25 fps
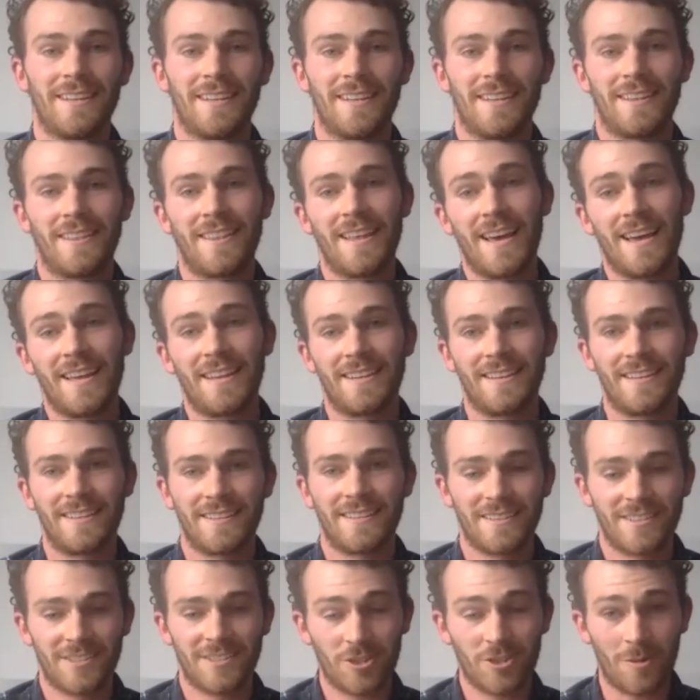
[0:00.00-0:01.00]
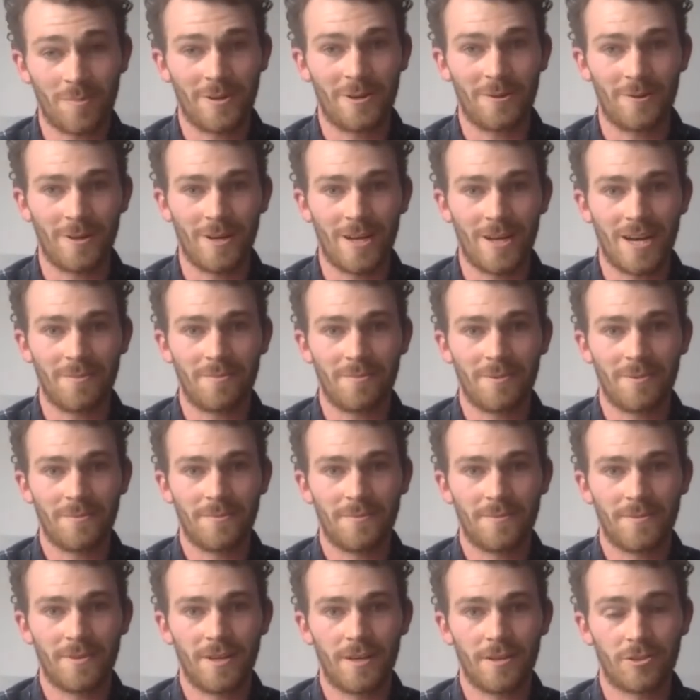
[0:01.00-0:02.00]
then chop it all up,
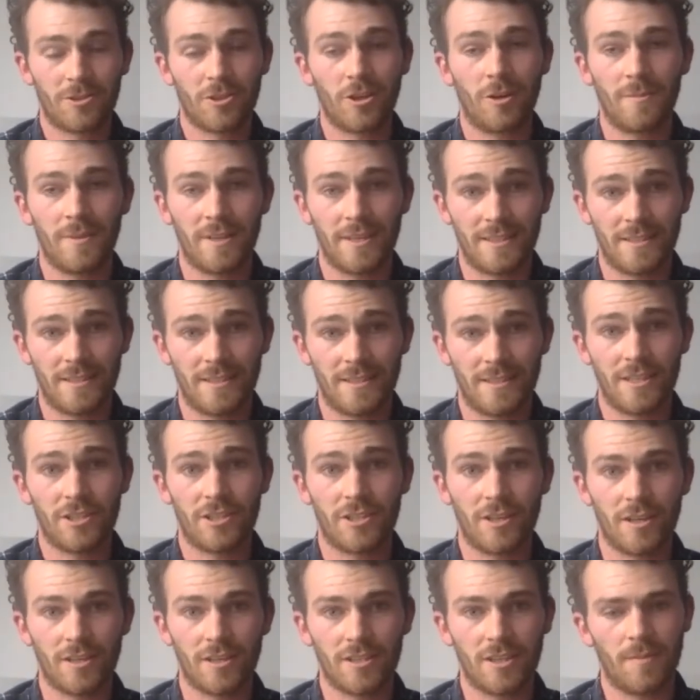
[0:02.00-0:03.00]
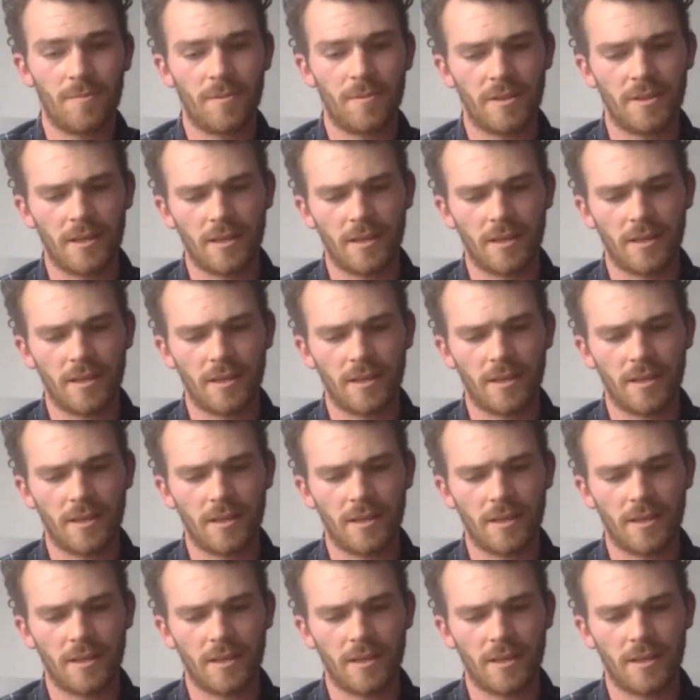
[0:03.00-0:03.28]
chop the t-shirts up.